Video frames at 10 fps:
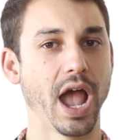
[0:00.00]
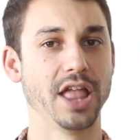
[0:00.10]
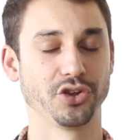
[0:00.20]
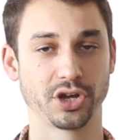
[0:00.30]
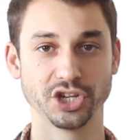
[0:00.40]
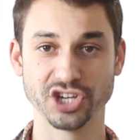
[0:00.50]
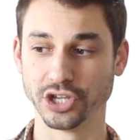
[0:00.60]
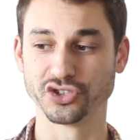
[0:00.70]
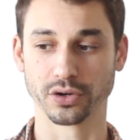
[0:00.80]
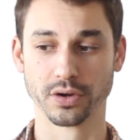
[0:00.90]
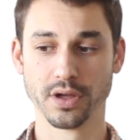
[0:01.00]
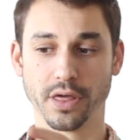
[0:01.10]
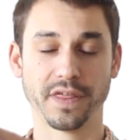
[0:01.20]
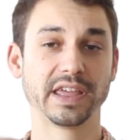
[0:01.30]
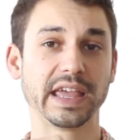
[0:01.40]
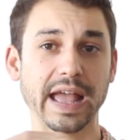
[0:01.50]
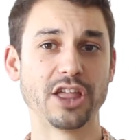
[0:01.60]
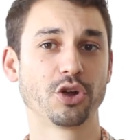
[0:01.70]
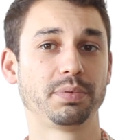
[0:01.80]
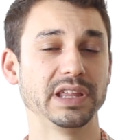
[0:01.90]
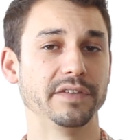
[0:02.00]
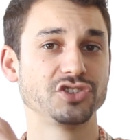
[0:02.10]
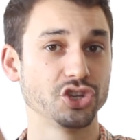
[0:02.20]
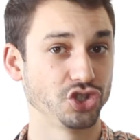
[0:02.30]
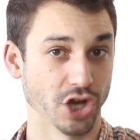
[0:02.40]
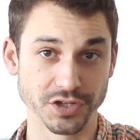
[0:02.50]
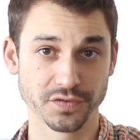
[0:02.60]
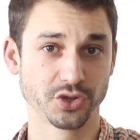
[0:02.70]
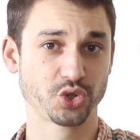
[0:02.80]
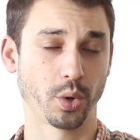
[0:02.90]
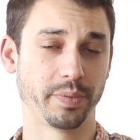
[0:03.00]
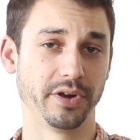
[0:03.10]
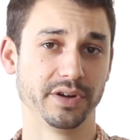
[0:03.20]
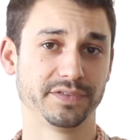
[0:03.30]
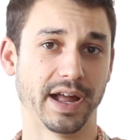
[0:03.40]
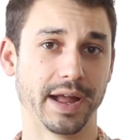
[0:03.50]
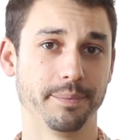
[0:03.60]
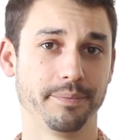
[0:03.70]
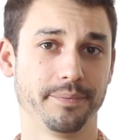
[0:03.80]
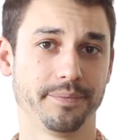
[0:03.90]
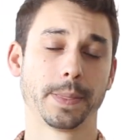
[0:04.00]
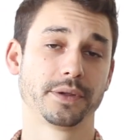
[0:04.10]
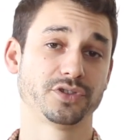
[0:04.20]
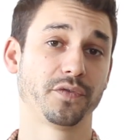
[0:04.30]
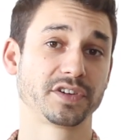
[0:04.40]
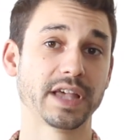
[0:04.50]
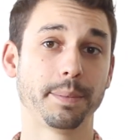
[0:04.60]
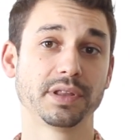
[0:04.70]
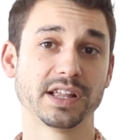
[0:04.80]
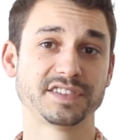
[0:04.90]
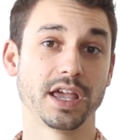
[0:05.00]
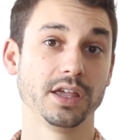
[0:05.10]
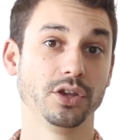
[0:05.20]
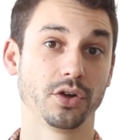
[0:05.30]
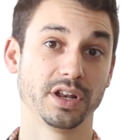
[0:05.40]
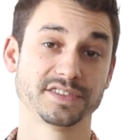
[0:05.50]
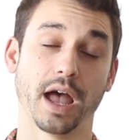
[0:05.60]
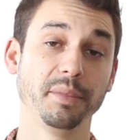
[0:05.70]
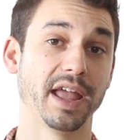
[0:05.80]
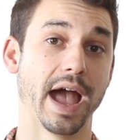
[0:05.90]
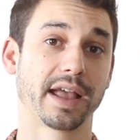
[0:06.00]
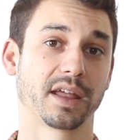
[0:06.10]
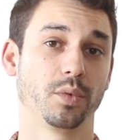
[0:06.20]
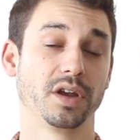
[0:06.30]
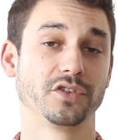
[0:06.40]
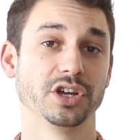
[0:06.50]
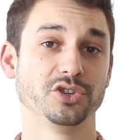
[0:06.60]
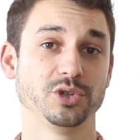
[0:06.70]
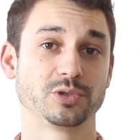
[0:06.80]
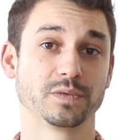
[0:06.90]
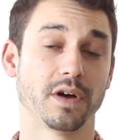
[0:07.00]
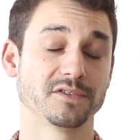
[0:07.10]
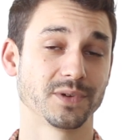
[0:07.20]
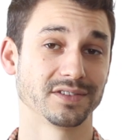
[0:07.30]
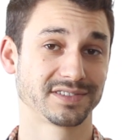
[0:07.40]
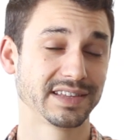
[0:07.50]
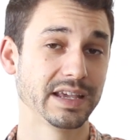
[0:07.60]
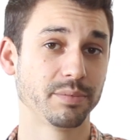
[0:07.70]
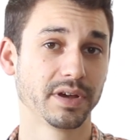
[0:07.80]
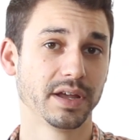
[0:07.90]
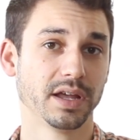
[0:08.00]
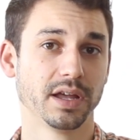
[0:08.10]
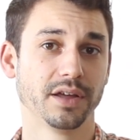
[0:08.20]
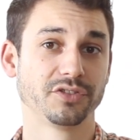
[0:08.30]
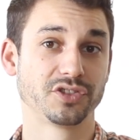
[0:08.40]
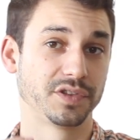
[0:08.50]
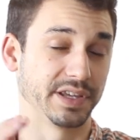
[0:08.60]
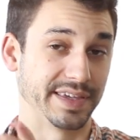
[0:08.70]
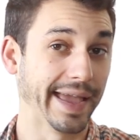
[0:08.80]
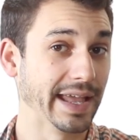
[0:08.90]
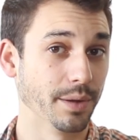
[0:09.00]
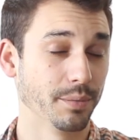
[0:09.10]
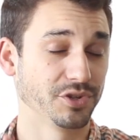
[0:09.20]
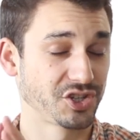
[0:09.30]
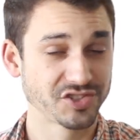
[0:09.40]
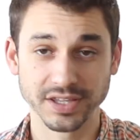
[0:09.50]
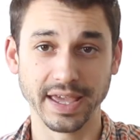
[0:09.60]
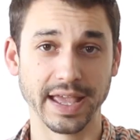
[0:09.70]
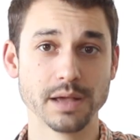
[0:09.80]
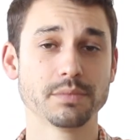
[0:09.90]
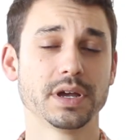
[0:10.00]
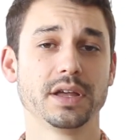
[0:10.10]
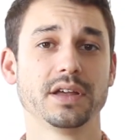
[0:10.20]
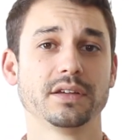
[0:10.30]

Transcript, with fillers: and you're going to change your thinking and your beliefs just for the short period of time. So, for example, let's say you're an insomniac and one of your issues revolves around sleep. The game, it's just a game.